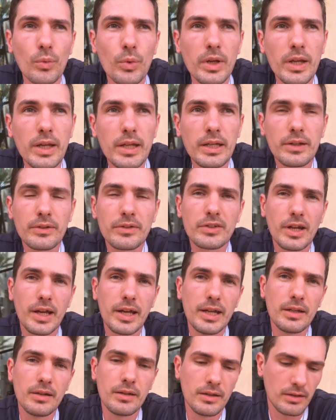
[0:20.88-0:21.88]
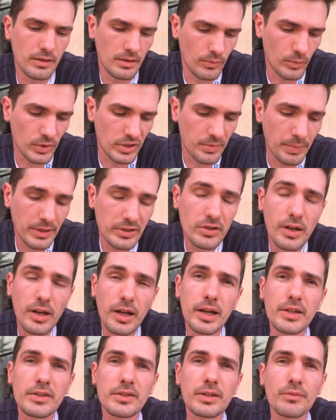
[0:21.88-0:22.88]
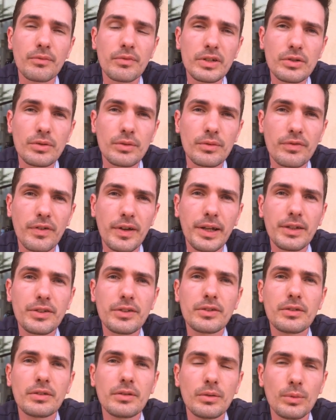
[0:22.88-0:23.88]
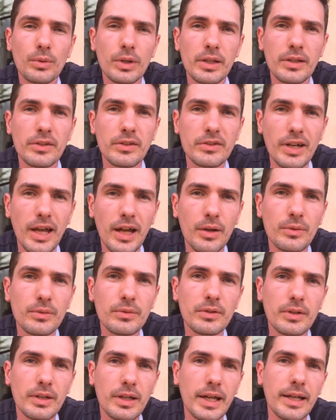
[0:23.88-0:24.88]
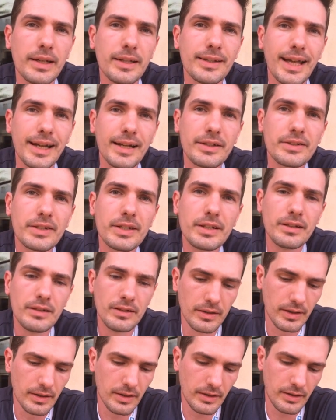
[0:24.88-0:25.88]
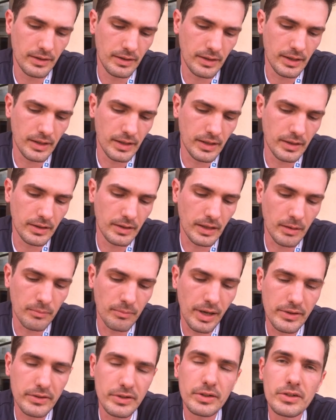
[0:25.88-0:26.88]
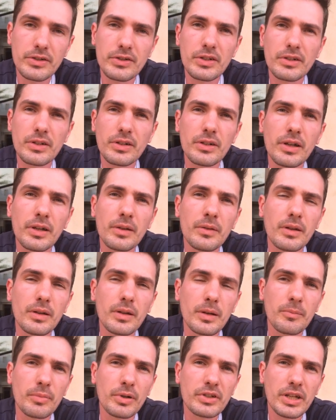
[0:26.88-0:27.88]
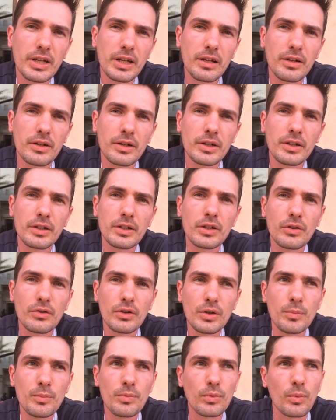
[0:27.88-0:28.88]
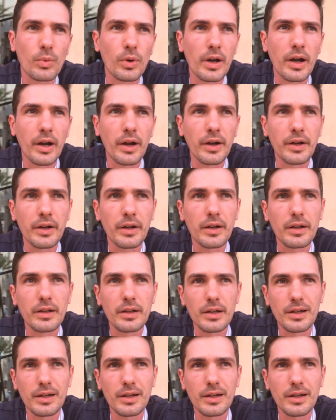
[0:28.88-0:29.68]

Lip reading: We specialize in visual effects, in sound and in editing, and Ambassadors is a particular group where